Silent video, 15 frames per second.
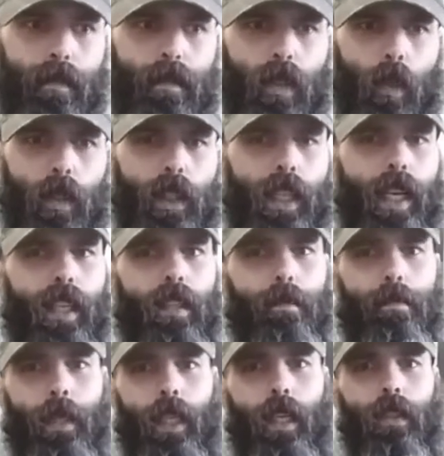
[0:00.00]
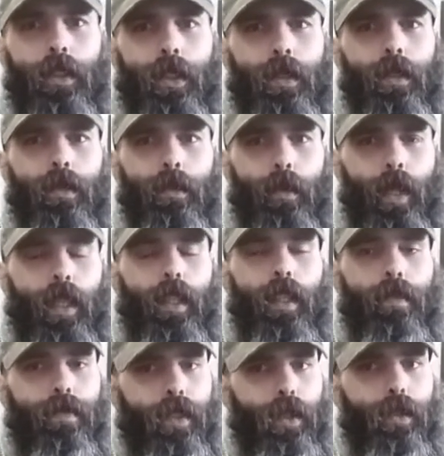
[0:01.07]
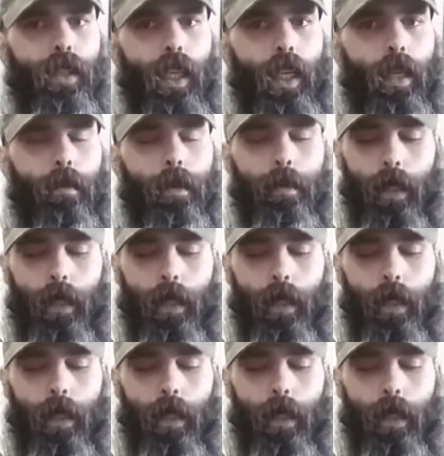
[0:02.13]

Only had been out shooting with it a few times,